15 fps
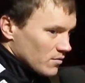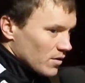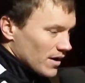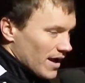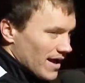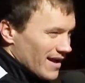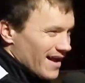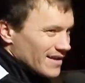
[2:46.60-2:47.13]

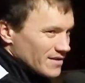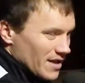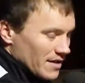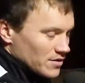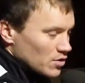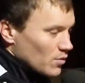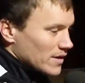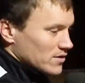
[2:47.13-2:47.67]
well,
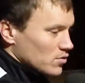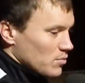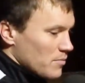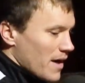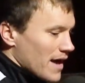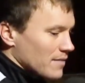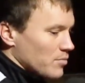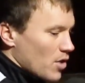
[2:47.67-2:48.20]
I knew I'd come
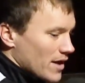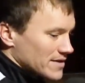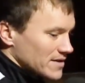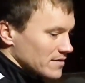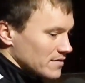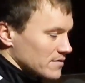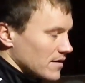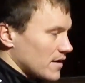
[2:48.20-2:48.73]
back, but I
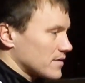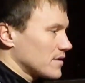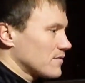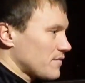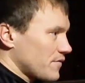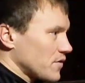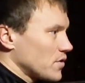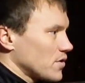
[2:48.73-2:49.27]

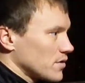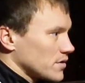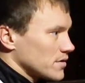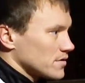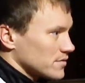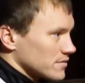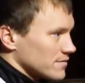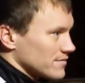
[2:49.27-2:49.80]
didn't feel
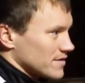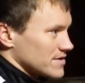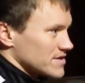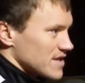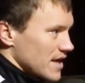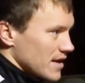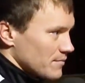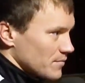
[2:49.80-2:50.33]
the
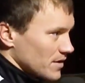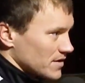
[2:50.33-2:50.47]
same.